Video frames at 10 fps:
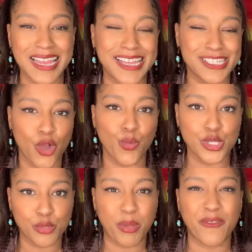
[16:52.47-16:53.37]
I don't want
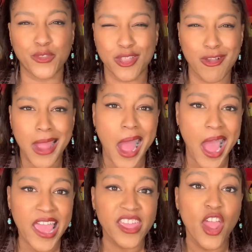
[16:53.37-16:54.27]
to pay for their
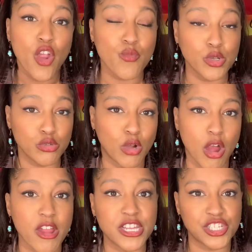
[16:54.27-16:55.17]
high rental
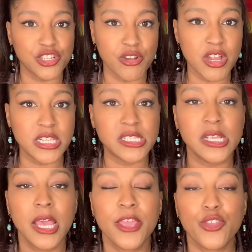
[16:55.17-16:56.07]
car insurance,
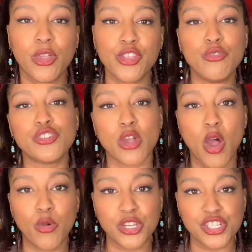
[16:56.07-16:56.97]
you can use your
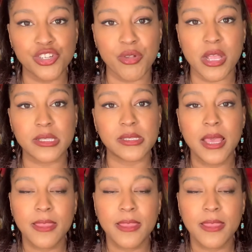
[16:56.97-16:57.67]
own insurance.